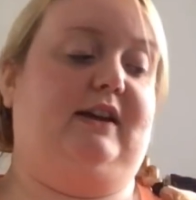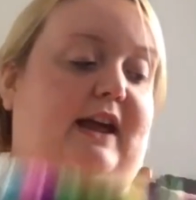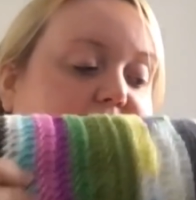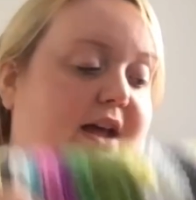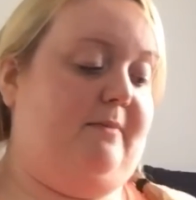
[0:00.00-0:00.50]

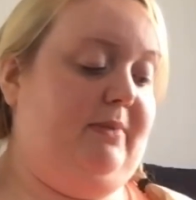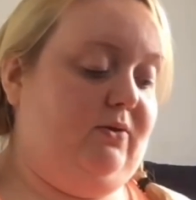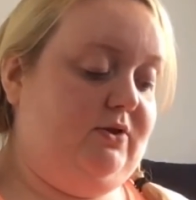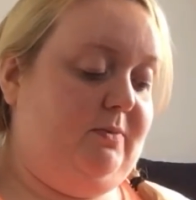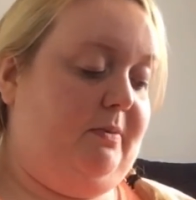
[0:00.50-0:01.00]
Get that
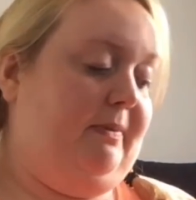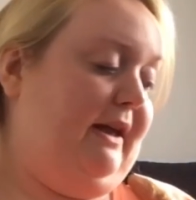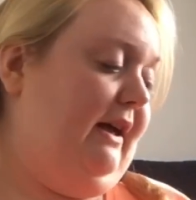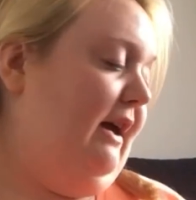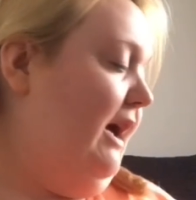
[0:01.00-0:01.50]
built up a
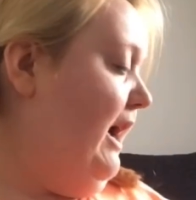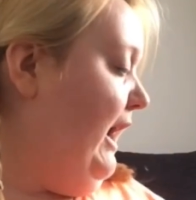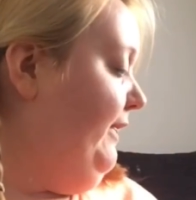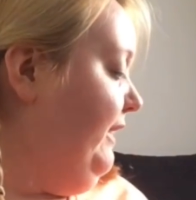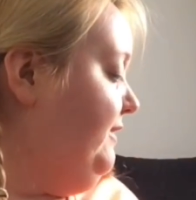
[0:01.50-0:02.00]
bit,
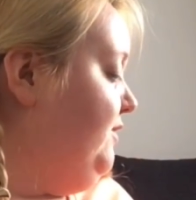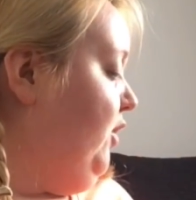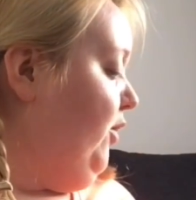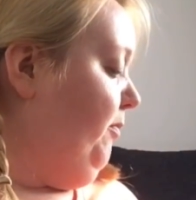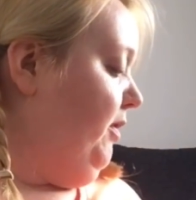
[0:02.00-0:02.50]
and then
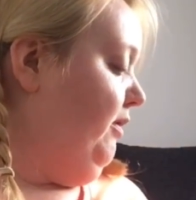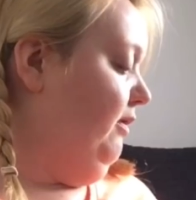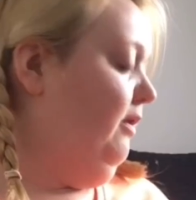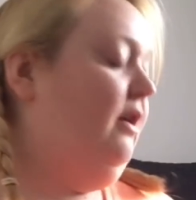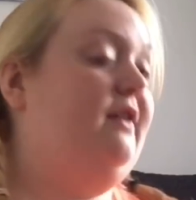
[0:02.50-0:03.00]
some
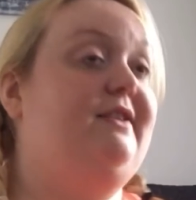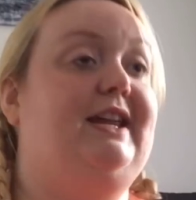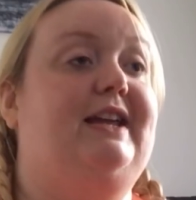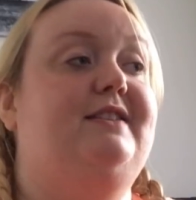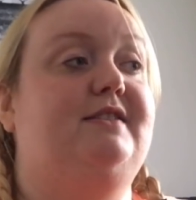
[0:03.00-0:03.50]
of
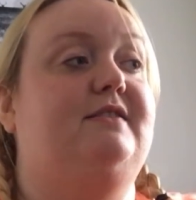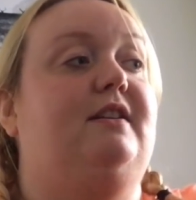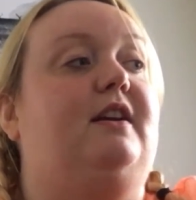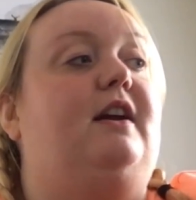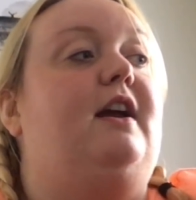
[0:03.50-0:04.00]
this
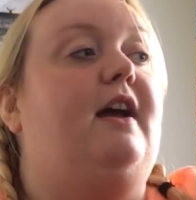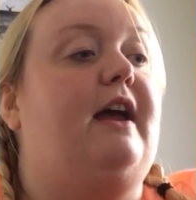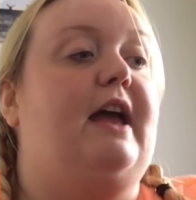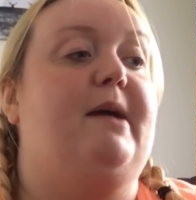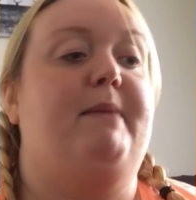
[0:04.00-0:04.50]

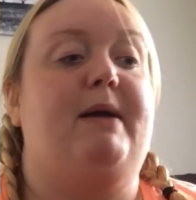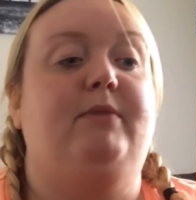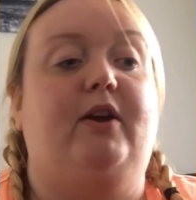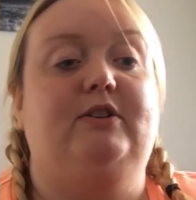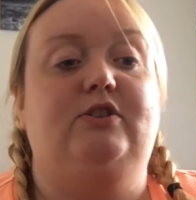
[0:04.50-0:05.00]
I'm
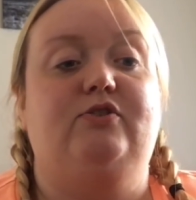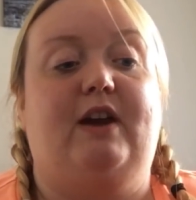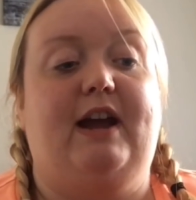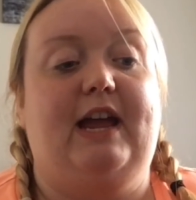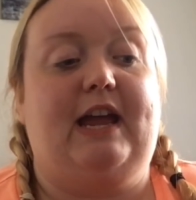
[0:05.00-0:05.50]
going to
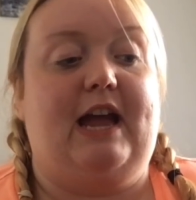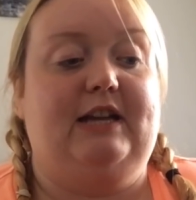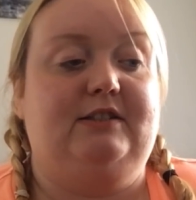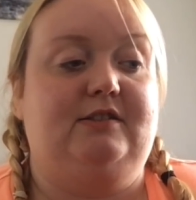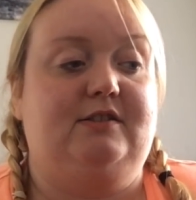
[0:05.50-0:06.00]
try
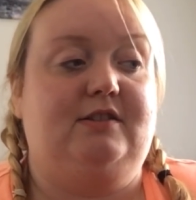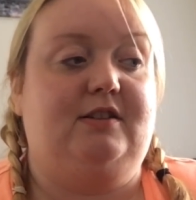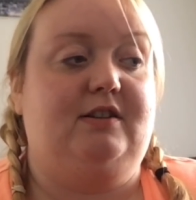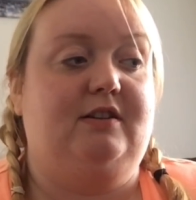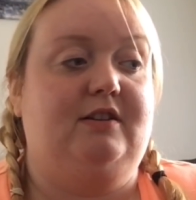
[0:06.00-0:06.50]
and
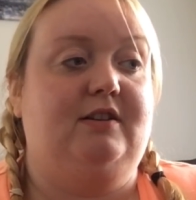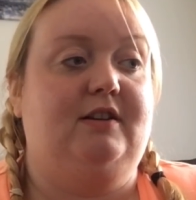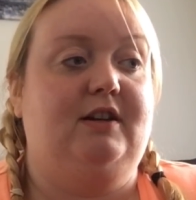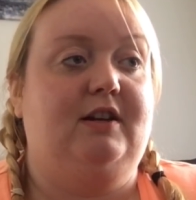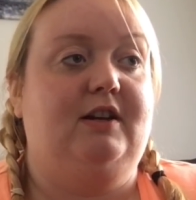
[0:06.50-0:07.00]

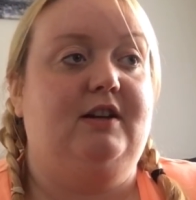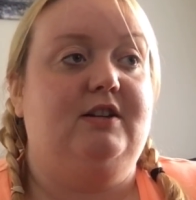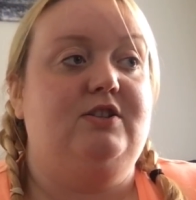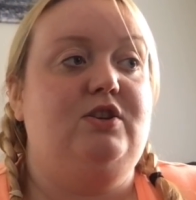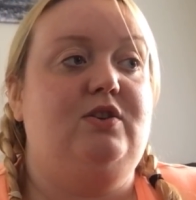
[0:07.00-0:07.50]

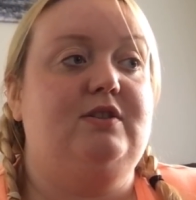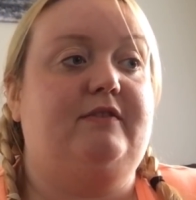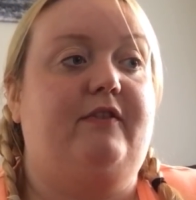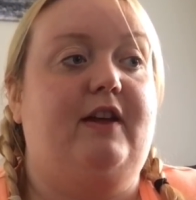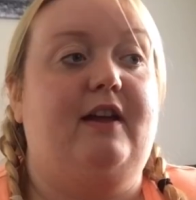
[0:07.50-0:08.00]
use
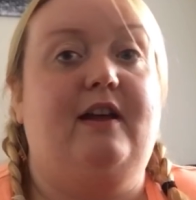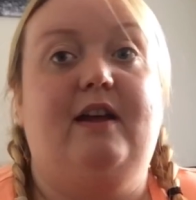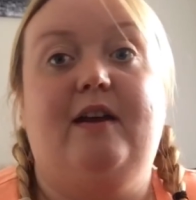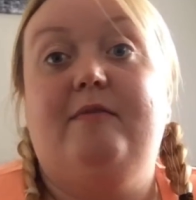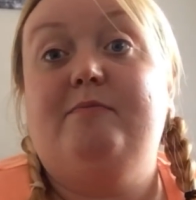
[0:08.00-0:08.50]

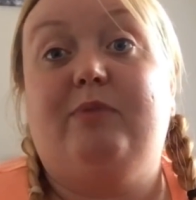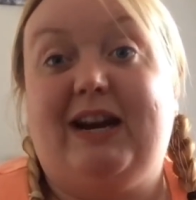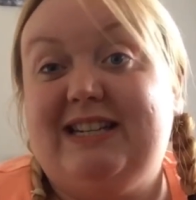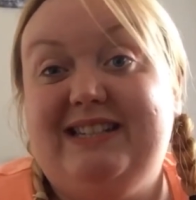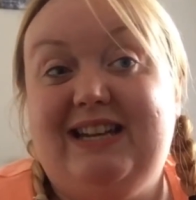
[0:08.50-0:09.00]
for
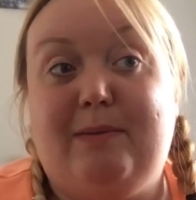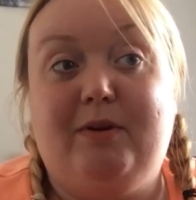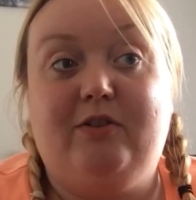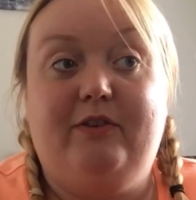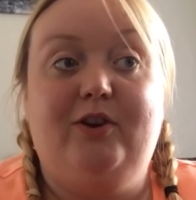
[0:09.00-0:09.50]
practicing
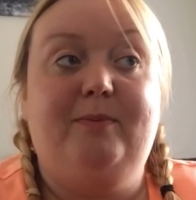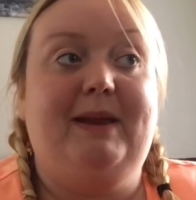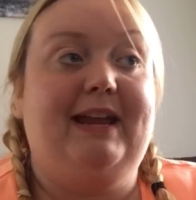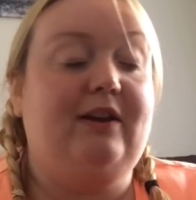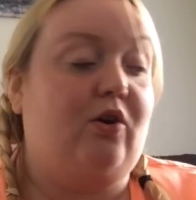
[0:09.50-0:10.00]

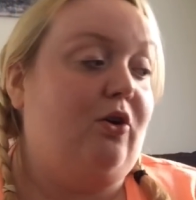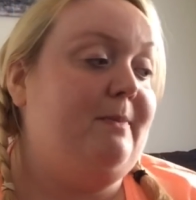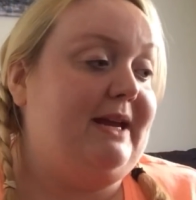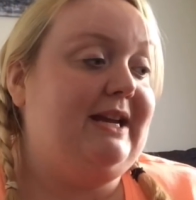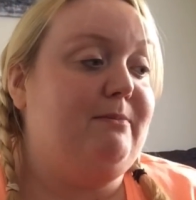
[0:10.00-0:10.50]
amigurumi or
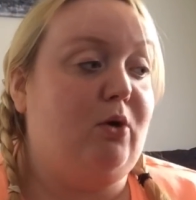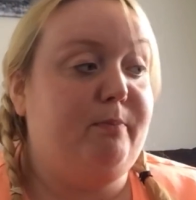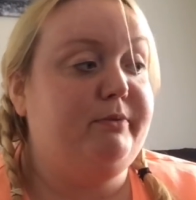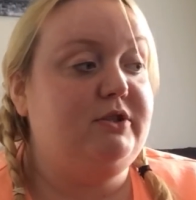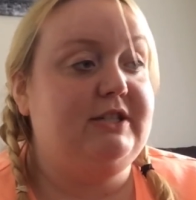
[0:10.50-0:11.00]
making more
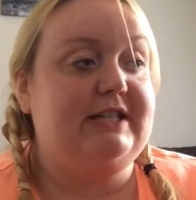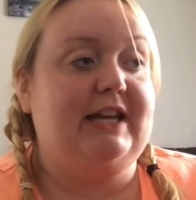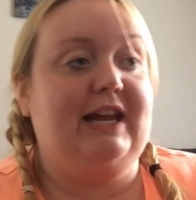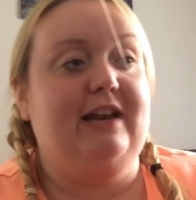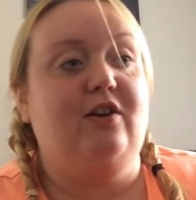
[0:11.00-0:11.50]

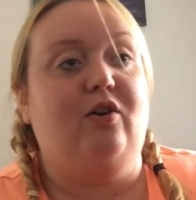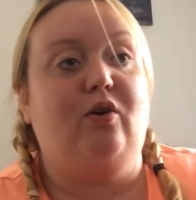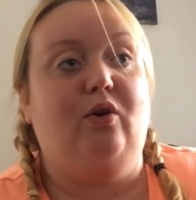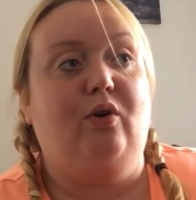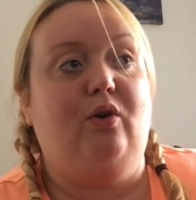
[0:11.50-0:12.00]
bunting,
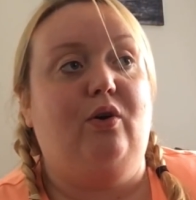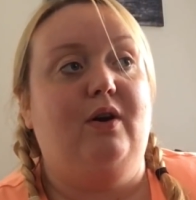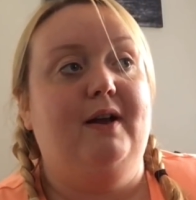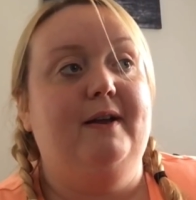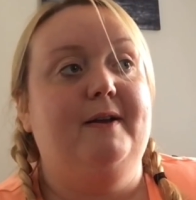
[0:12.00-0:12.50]
or